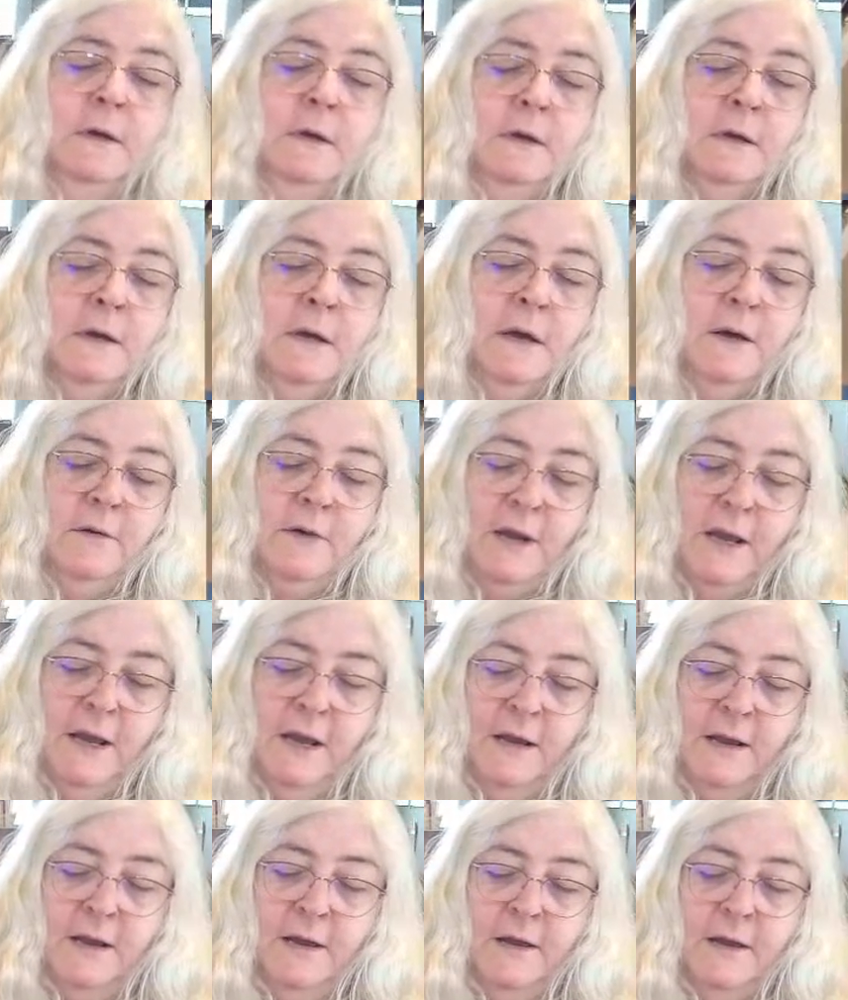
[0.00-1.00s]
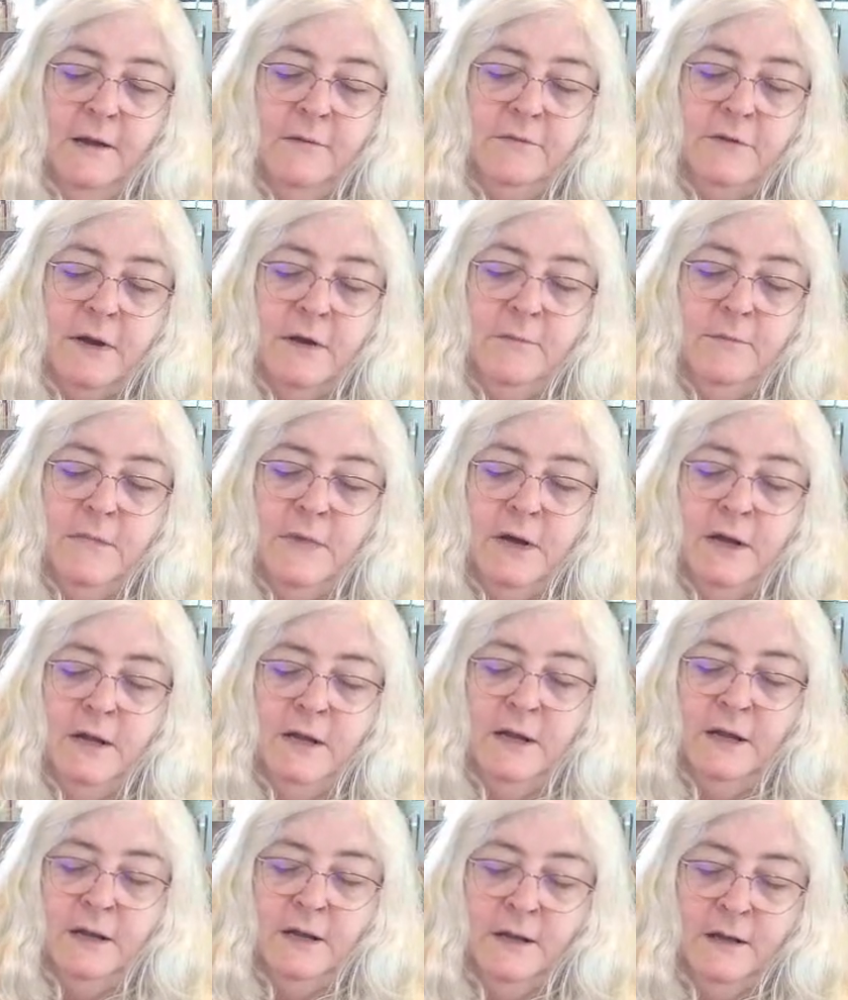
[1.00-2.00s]
Okay, I've got
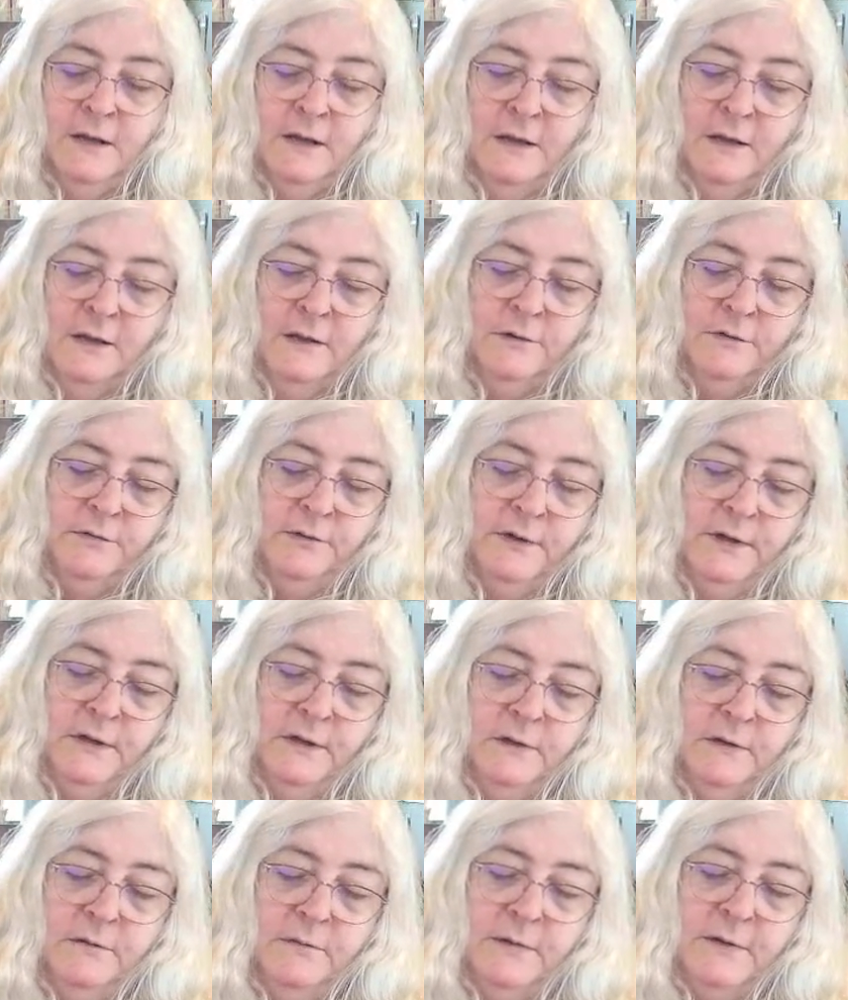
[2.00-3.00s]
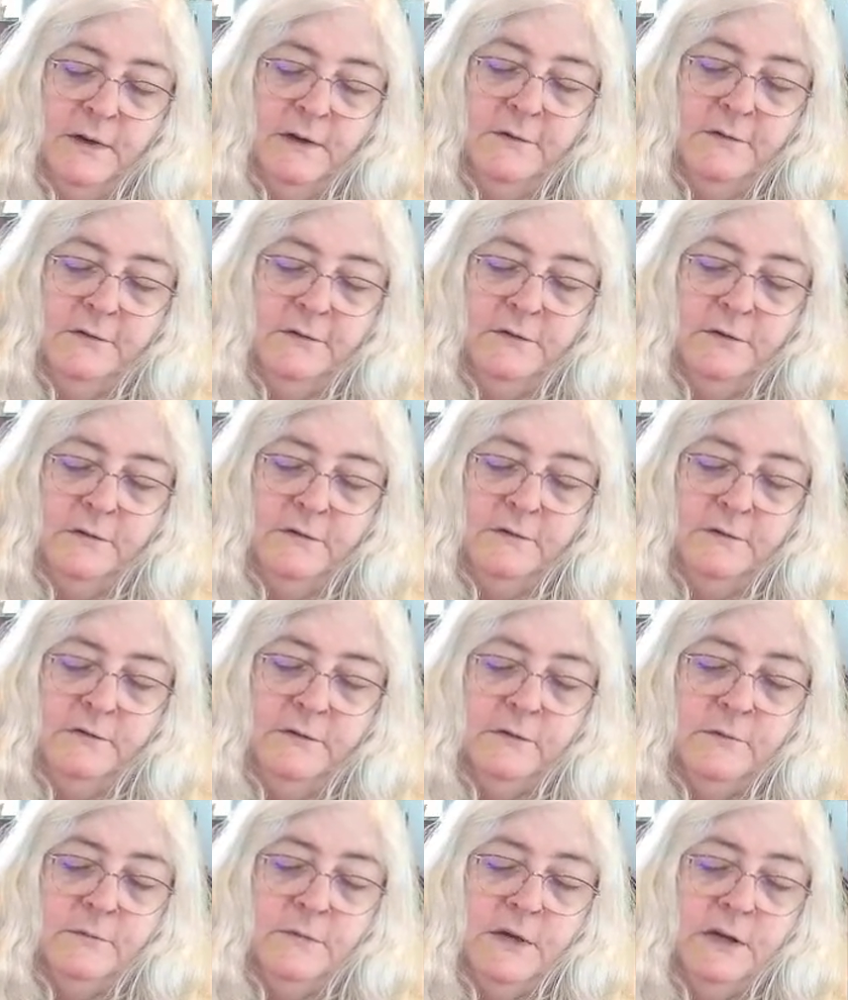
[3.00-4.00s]
my 3 little rhinestones
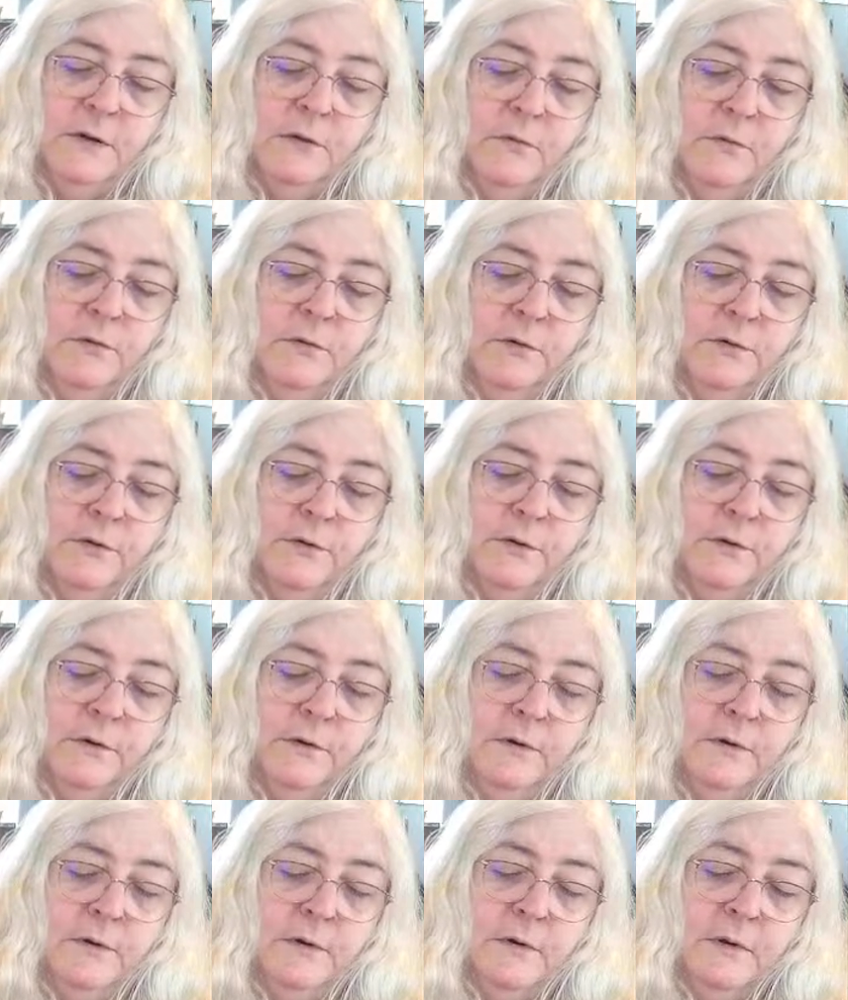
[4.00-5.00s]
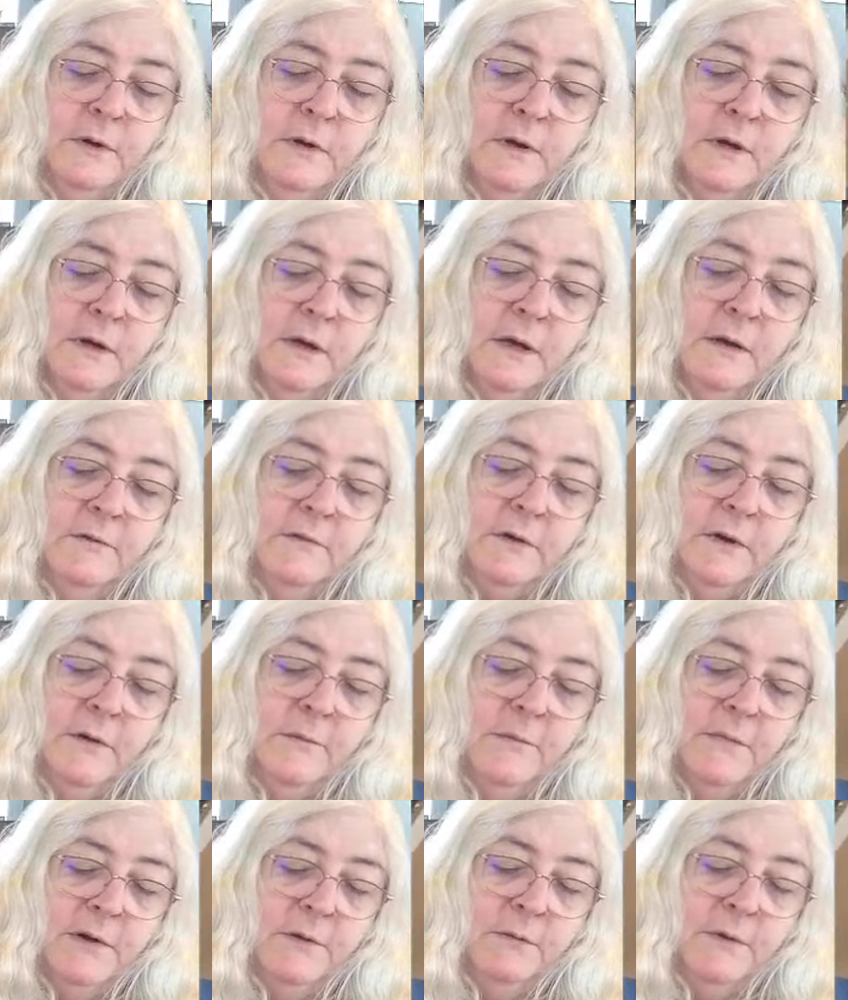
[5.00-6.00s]
on my corner. I've got
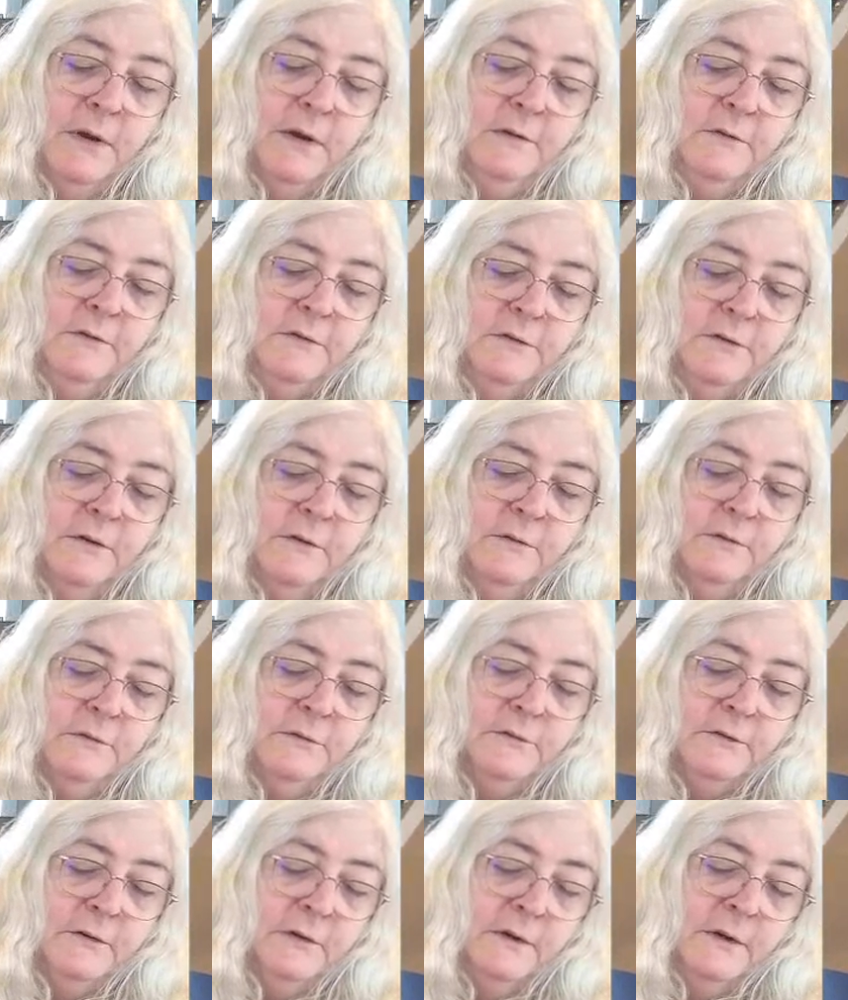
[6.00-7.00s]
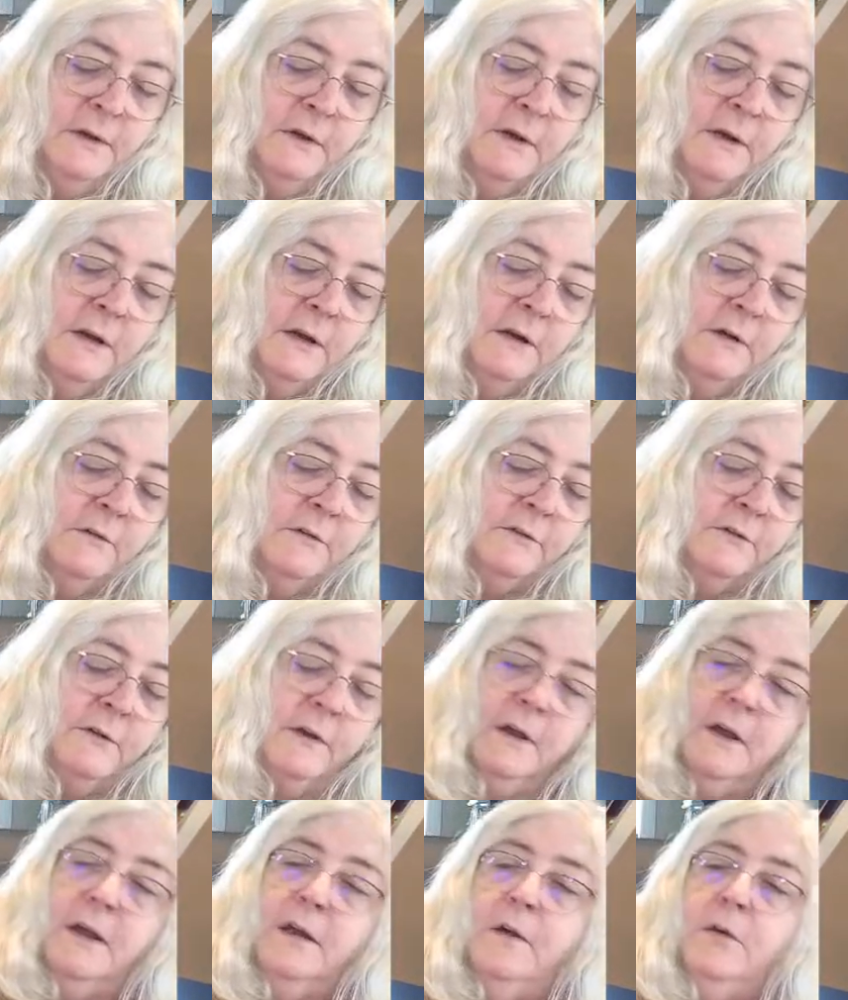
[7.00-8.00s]
my rhinestones.
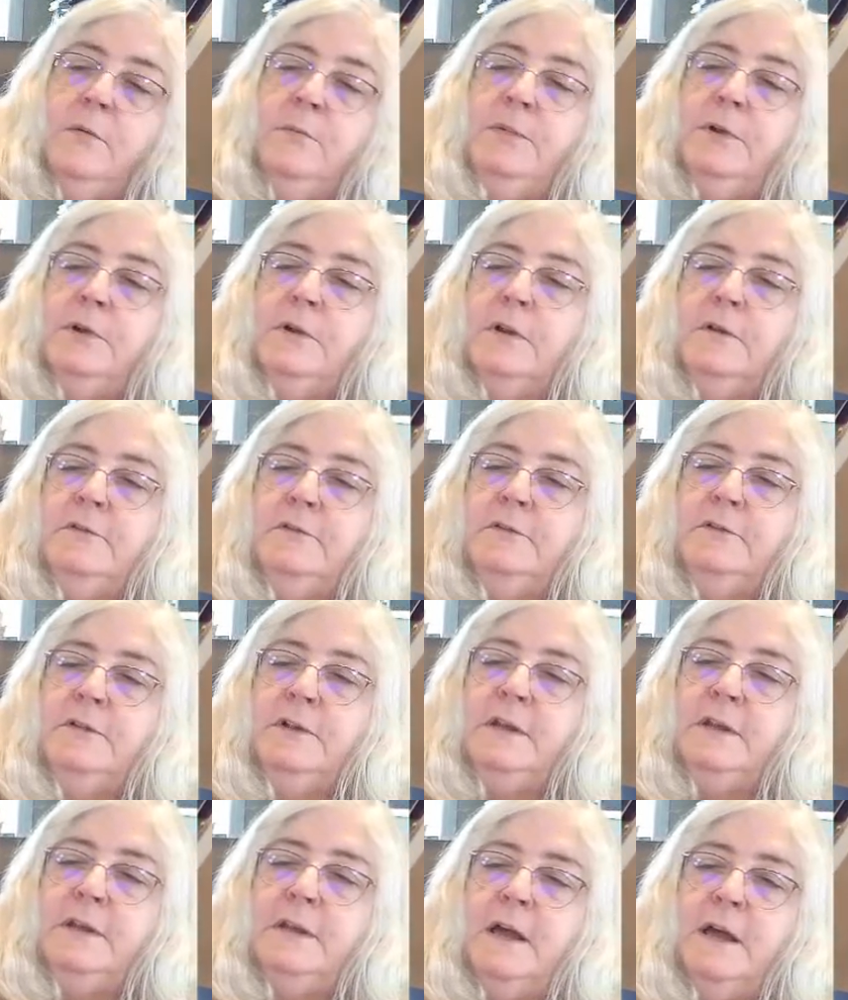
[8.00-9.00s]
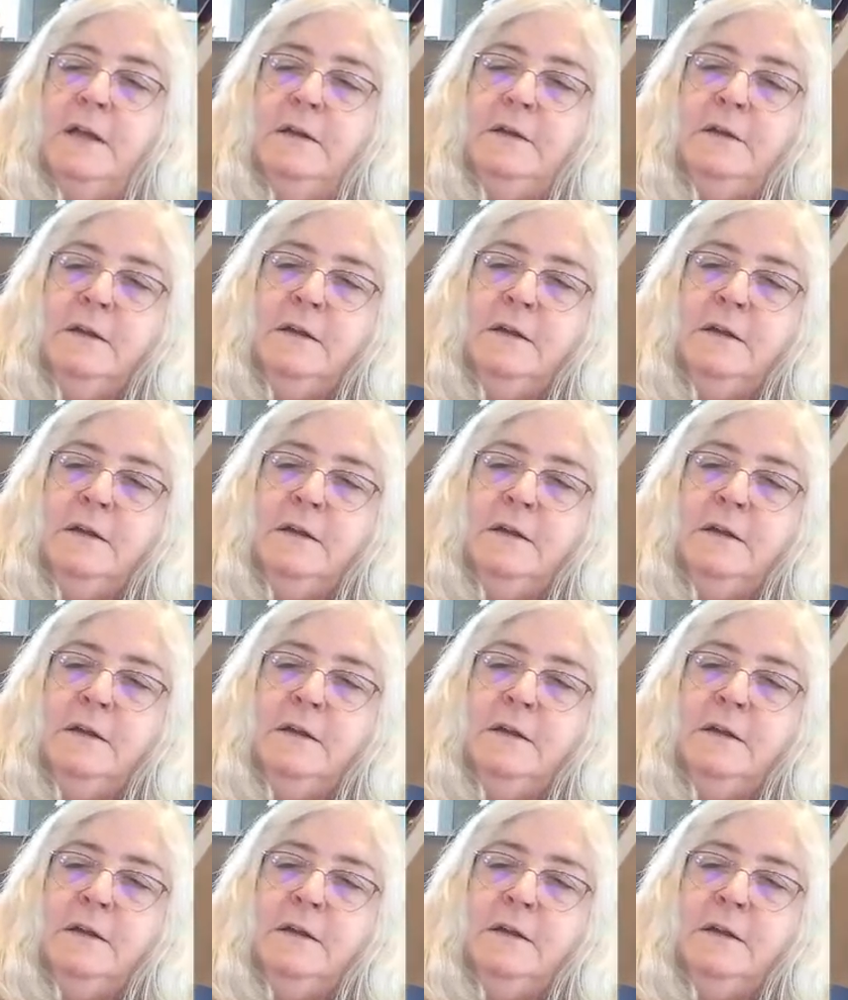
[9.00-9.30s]
I hope you can see that.